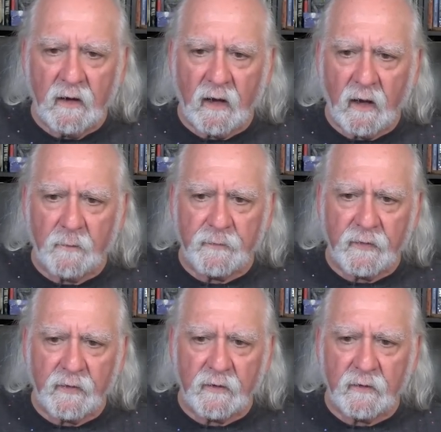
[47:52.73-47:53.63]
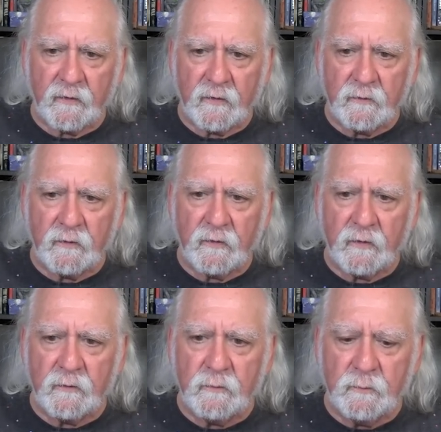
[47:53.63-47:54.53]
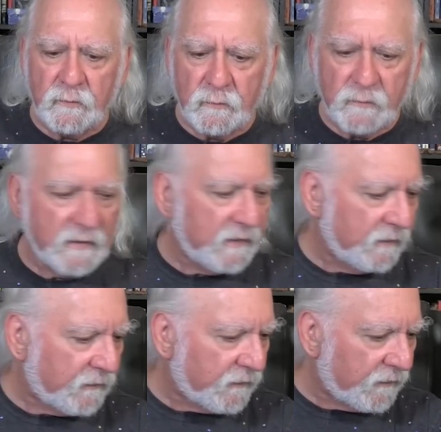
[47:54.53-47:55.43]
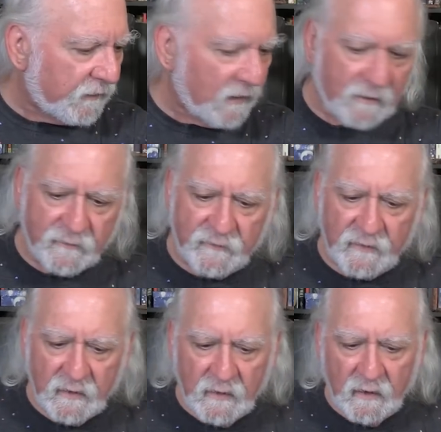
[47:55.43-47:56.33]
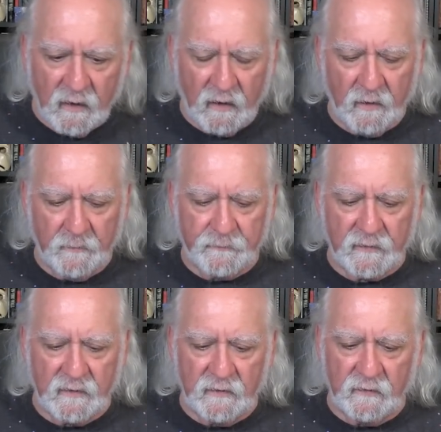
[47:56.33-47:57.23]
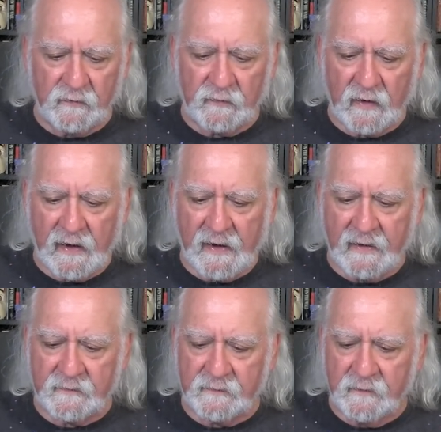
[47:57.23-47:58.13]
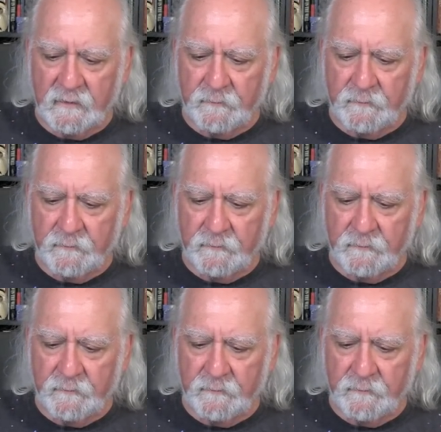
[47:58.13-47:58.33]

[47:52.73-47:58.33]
Um, the the the new moon itself um, is at